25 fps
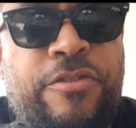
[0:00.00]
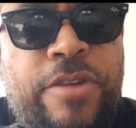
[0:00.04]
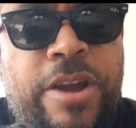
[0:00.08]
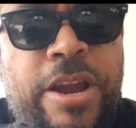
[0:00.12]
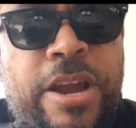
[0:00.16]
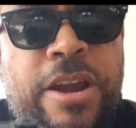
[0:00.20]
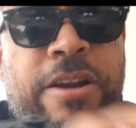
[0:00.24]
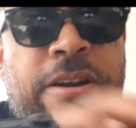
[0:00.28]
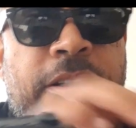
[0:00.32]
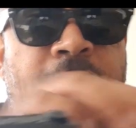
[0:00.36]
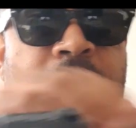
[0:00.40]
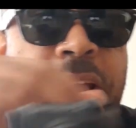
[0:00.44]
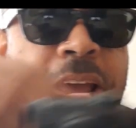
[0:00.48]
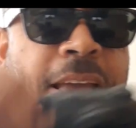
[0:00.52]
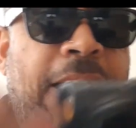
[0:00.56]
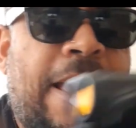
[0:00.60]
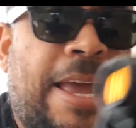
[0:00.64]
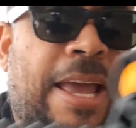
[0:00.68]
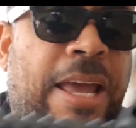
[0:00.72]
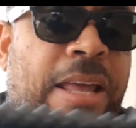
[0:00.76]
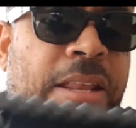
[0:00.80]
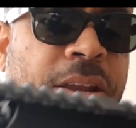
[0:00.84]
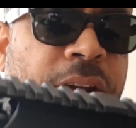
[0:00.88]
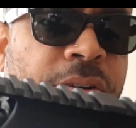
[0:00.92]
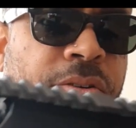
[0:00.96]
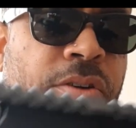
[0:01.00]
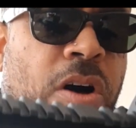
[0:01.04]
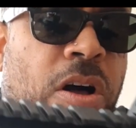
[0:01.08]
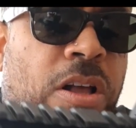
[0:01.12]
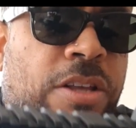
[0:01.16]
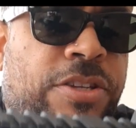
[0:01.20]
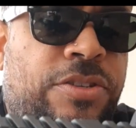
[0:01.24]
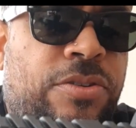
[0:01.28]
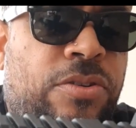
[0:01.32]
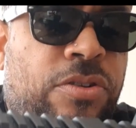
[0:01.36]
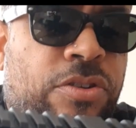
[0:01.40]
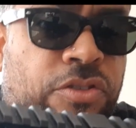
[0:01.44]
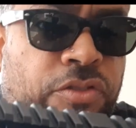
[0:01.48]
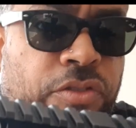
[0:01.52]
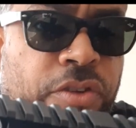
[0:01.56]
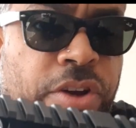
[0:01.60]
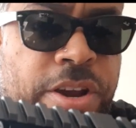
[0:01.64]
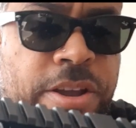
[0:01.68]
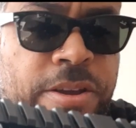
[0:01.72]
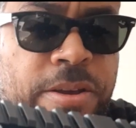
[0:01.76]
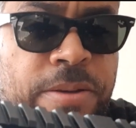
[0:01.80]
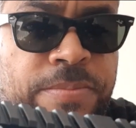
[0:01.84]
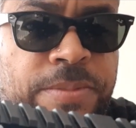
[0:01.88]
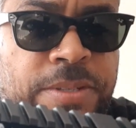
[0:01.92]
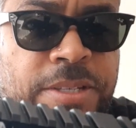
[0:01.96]
rear, and they're also
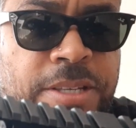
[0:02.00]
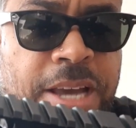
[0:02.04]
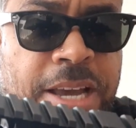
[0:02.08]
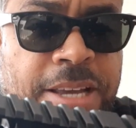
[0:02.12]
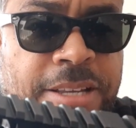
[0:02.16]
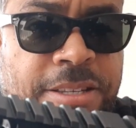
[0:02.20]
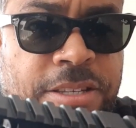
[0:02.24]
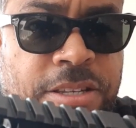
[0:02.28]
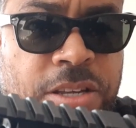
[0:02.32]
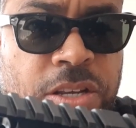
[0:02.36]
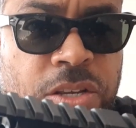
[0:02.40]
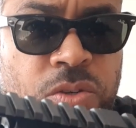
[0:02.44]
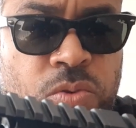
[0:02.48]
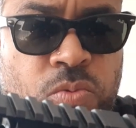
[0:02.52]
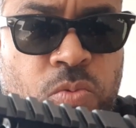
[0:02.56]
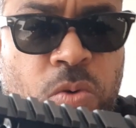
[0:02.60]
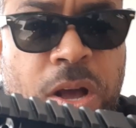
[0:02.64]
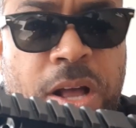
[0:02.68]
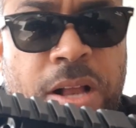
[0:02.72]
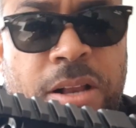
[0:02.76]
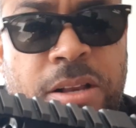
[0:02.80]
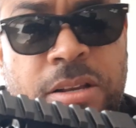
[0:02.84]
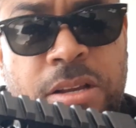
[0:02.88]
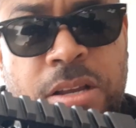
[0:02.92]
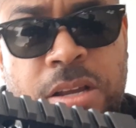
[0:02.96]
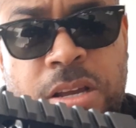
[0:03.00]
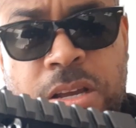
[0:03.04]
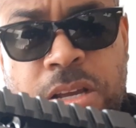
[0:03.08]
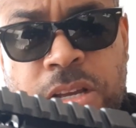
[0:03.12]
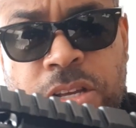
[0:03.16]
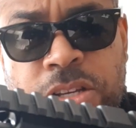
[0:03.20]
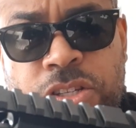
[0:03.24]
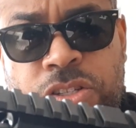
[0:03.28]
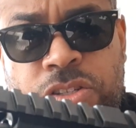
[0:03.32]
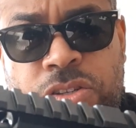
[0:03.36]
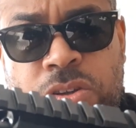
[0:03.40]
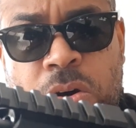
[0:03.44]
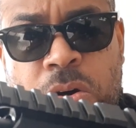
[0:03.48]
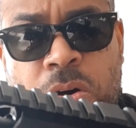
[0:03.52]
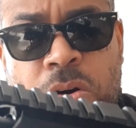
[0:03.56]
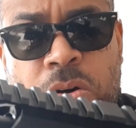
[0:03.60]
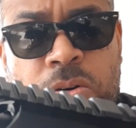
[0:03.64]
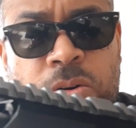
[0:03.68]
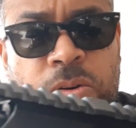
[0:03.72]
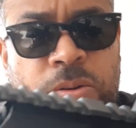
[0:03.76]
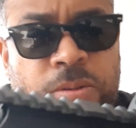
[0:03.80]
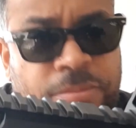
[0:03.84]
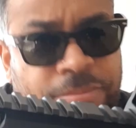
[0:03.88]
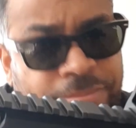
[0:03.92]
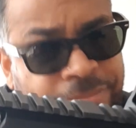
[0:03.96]
tritium sights as well,
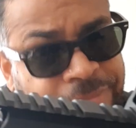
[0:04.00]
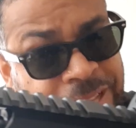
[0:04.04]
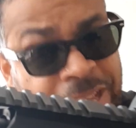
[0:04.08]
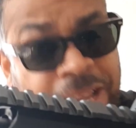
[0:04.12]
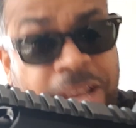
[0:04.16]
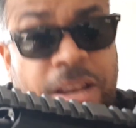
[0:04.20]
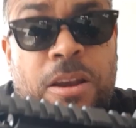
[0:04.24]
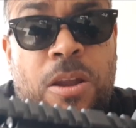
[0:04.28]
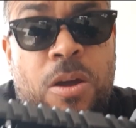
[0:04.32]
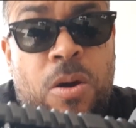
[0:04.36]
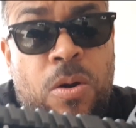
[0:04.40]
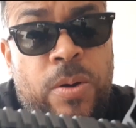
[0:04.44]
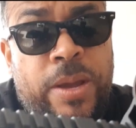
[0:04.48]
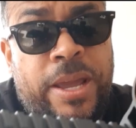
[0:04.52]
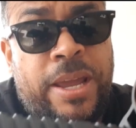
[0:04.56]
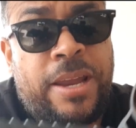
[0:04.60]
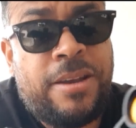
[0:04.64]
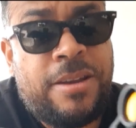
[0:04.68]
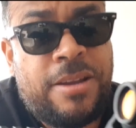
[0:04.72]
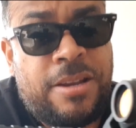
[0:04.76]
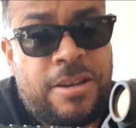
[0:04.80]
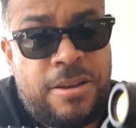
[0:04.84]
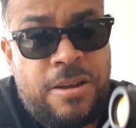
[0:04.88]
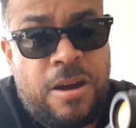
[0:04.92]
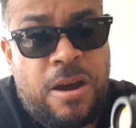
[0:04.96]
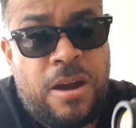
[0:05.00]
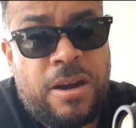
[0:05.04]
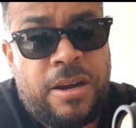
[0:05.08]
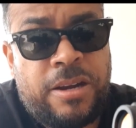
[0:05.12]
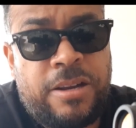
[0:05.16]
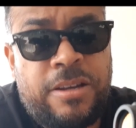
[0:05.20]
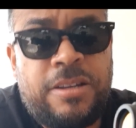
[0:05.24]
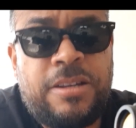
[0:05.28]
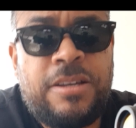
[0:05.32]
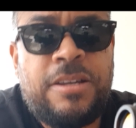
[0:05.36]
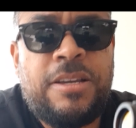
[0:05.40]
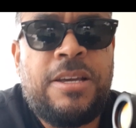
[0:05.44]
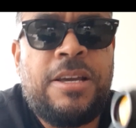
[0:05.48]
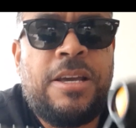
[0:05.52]
so they glow in the dark.